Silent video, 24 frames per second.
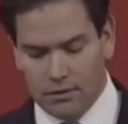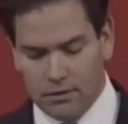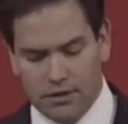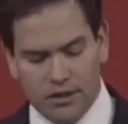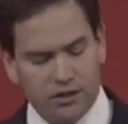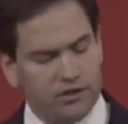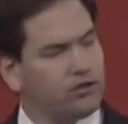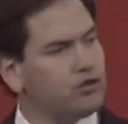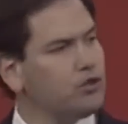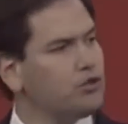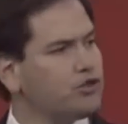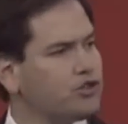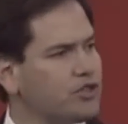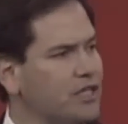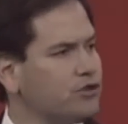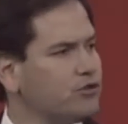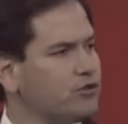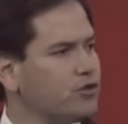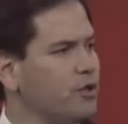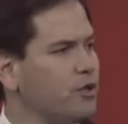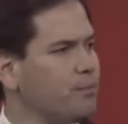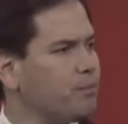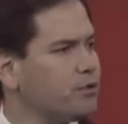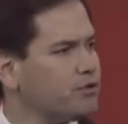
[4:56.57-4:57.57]
This new
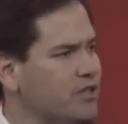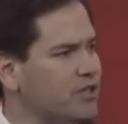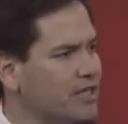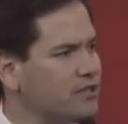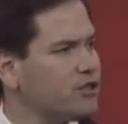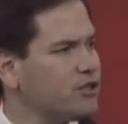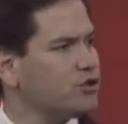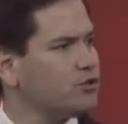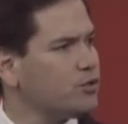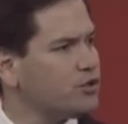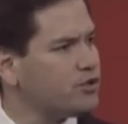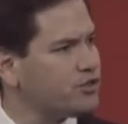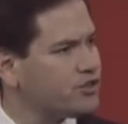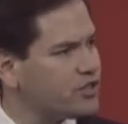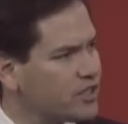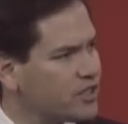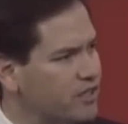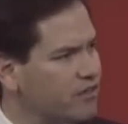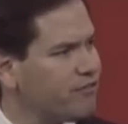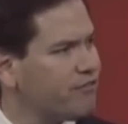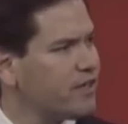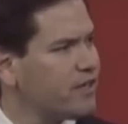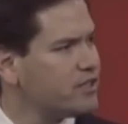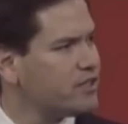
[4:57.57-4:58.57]
century presents us with
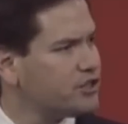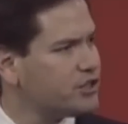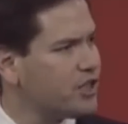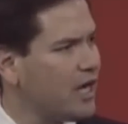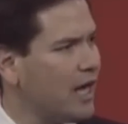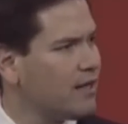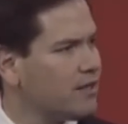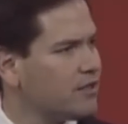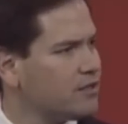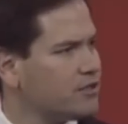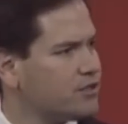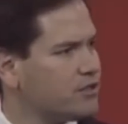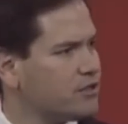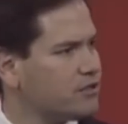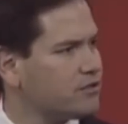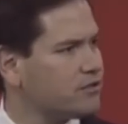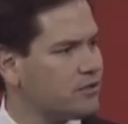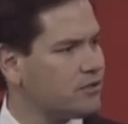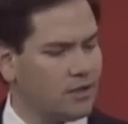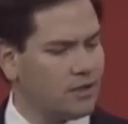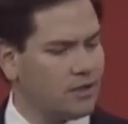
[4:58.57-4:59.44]
significant challenges.